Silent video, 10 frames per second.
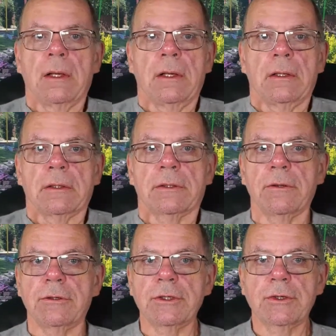So
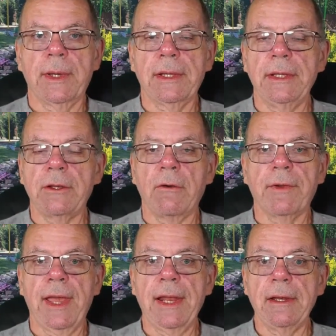just quickly, don't
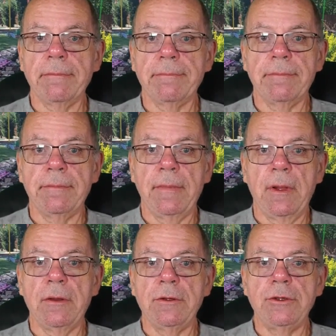forget,
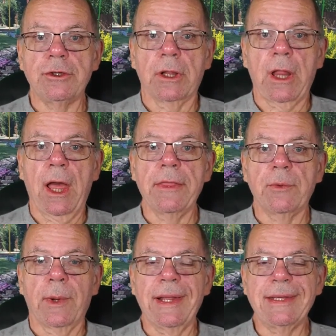July the
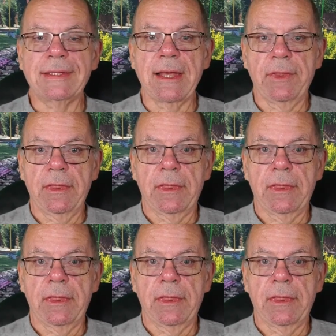27th